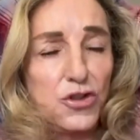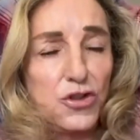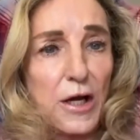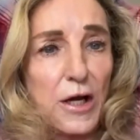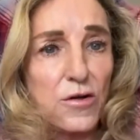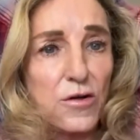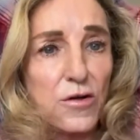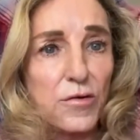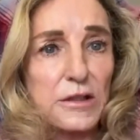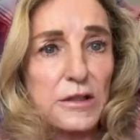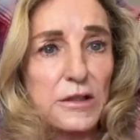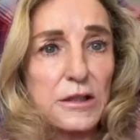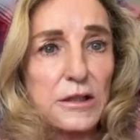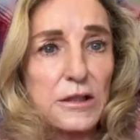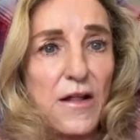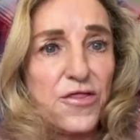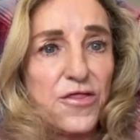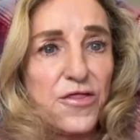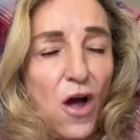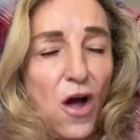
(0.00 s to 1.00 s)
generous
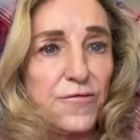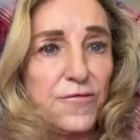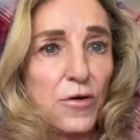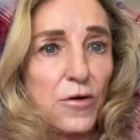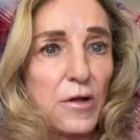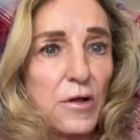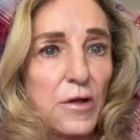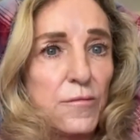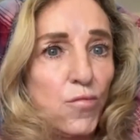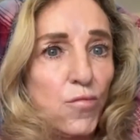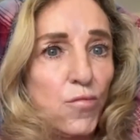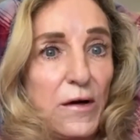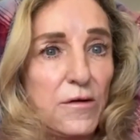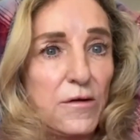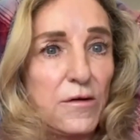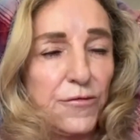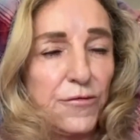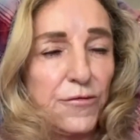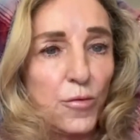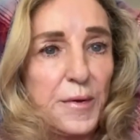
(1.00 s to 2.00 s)
and thoughtful and
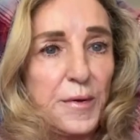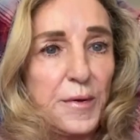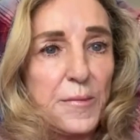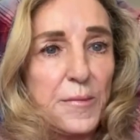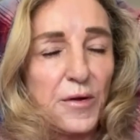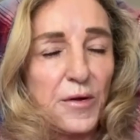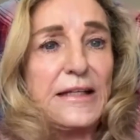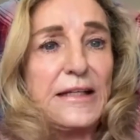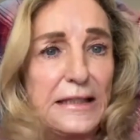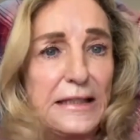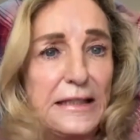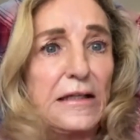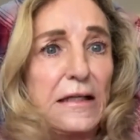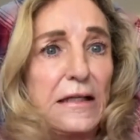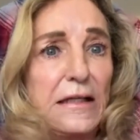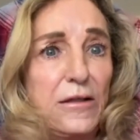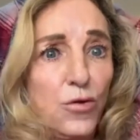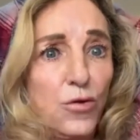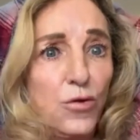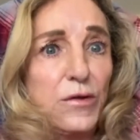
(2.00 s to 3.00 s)
wonderful people. They
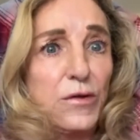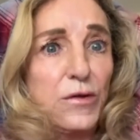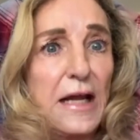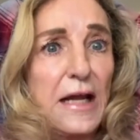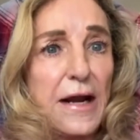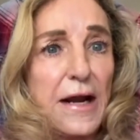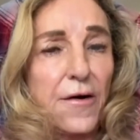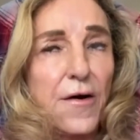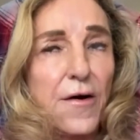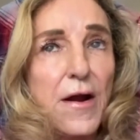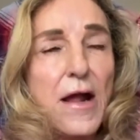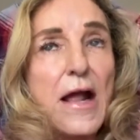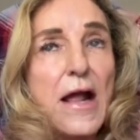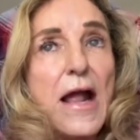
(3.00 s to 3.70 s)
do care.